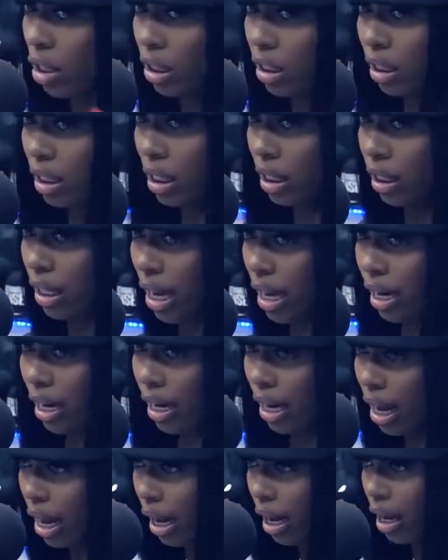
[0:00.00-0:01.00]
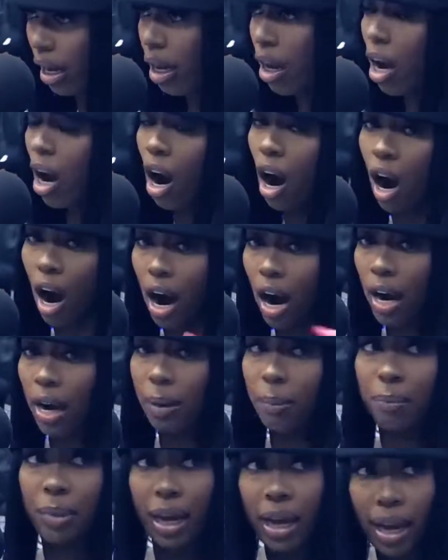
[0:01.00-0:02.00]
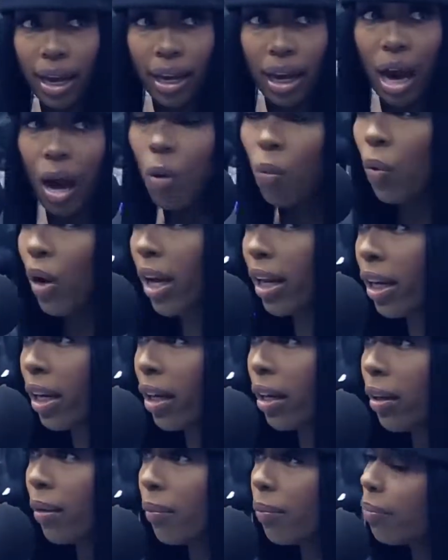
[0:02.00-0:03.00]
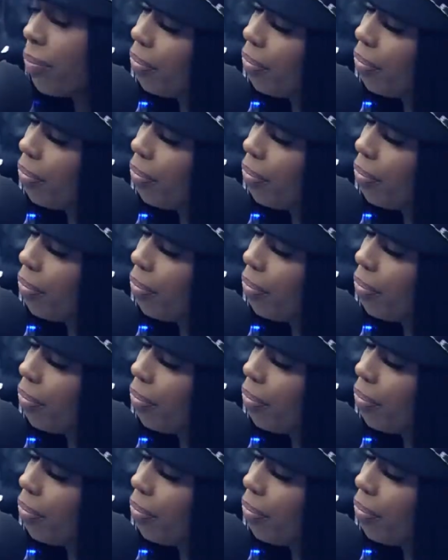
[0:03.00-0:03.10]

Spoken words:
on this and this and that. Da, da. All right, bet. I'm with it.